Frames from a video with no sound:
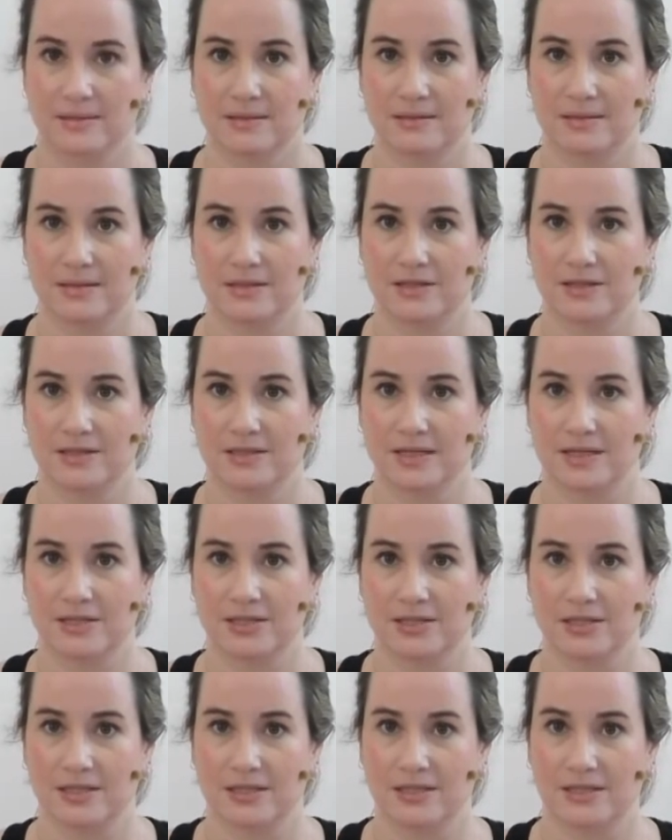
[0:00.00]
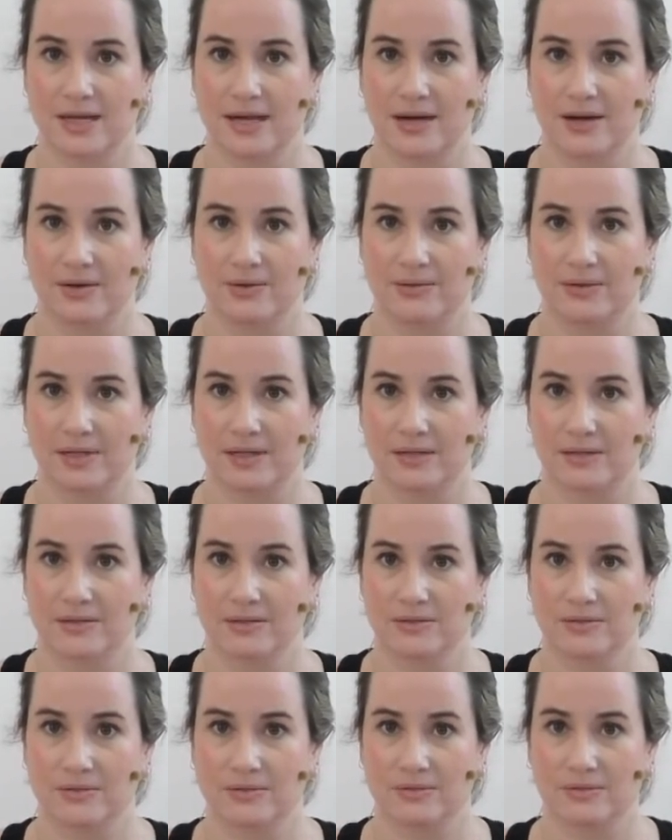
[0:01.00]
Send your attention down
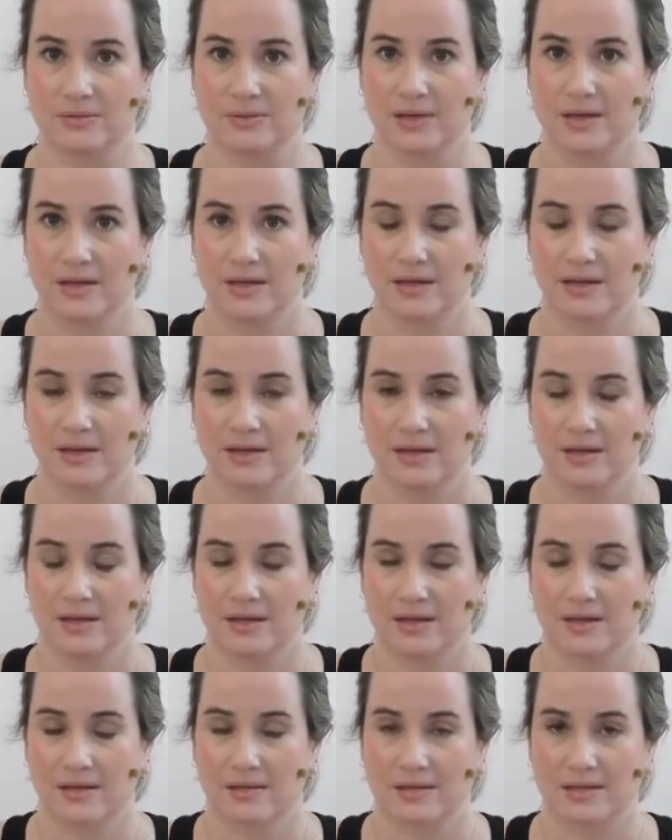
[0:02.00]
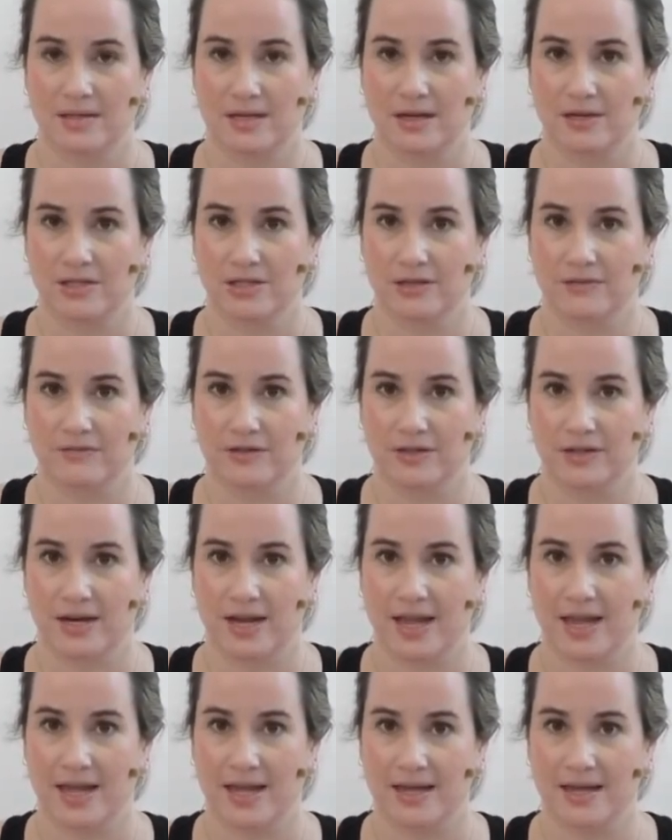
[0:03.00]
into the touch of your
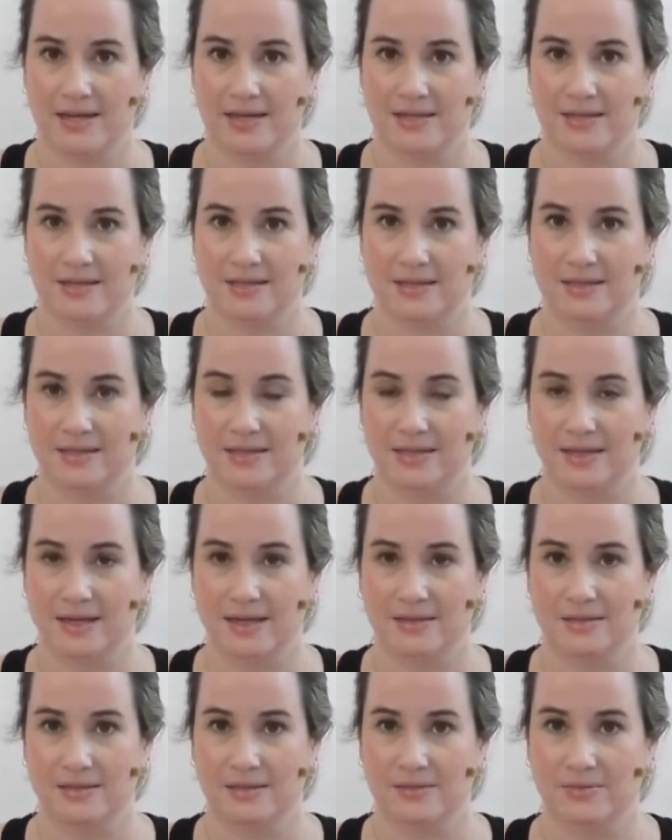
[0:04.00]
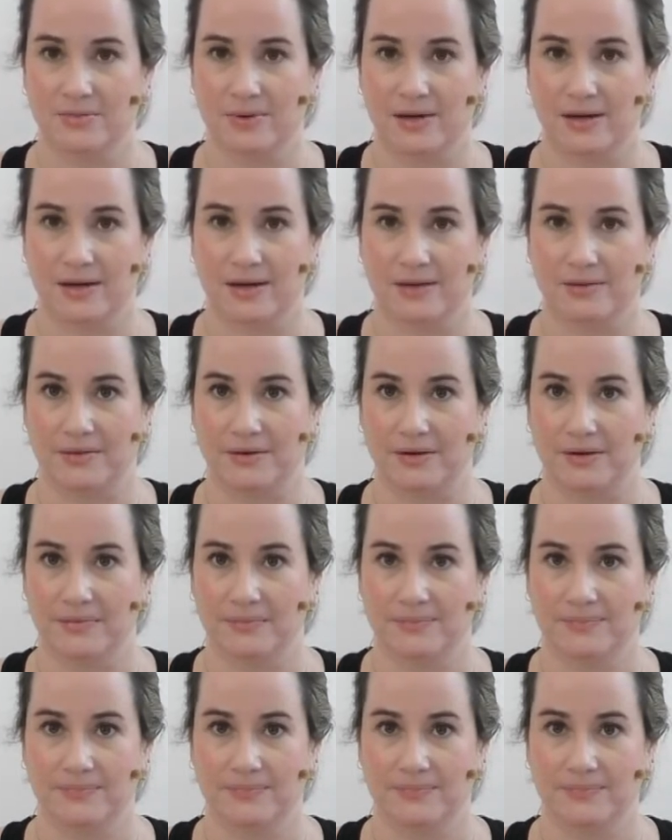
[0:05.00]
hands against one another.